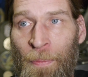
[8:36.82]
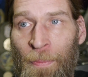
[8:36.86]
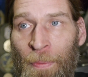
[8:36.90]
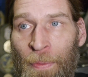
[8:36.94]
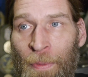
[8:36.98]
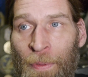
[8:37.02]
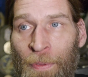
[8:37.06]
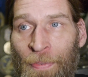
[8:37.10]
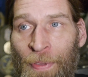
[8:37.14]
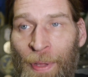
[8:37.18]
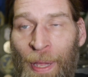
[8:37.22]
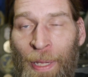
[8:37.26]

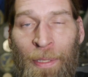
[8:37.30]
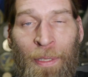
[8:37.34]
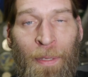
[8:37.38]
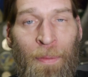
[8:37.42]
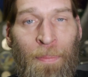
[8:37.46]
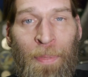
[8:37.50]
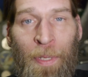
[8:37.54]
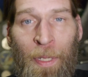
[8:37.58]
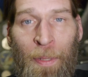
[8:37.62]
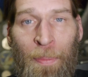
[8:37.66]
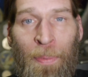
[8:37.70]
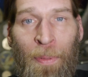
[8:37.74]
The fact
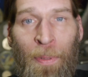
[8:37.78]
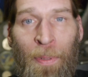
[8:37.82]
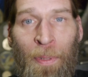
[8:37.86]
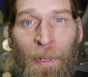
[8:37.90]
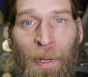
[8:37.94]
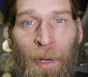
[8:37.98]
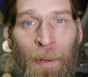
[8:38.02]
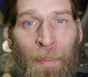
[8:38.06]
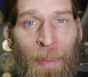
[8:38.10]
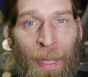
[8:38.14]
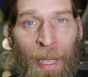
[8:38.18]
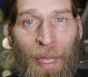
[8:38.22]
that people
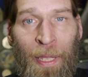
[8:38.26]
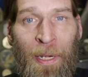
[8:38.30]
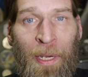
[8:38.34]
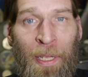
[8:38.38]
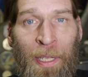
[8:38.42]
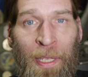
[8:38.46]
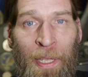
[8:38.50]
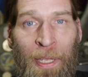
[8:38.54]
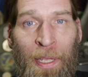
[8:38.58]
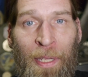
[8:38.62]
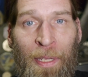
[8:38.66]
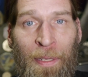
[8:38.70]
are
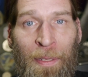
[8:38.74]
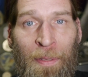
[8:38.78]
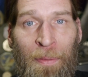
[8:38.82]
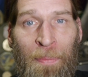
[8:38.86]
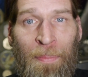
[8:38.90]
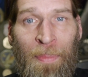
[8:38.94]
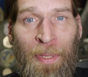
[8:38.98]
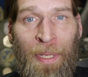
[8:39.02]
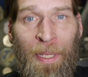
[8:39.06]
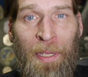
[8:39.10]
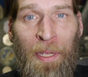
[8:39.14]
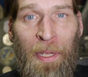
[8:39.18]
panicking
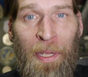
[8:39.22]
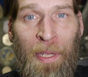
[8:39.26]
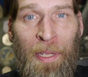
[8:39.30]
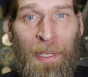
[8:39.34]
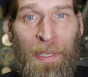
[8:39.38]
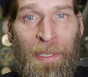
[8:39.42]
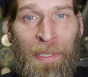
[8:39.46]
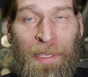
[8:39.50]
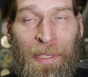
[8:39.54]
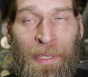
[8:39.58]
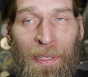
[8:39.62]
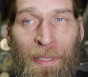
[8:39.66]

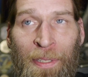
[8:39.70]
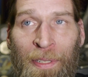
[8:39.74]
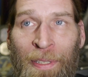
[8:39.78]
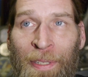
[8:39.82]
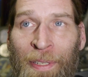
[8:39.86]
because